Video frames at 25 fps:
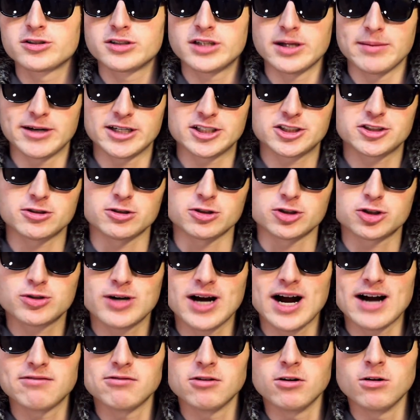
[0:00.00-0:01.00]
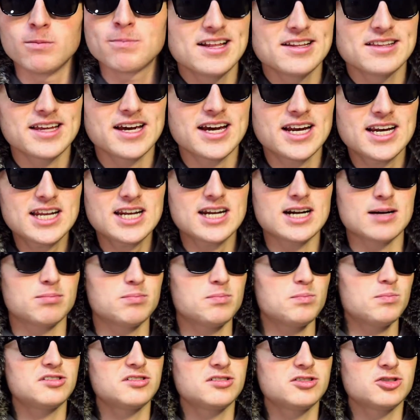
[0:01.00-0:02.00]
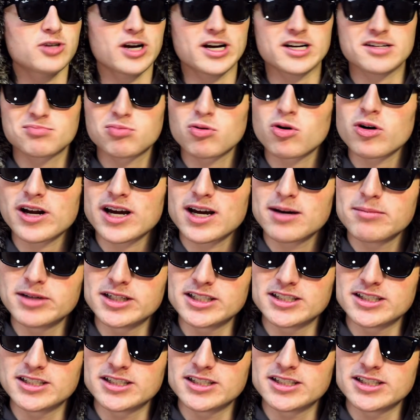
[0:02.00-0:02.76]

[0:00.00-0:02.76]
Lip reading: dimensional travel. They ended up transporting him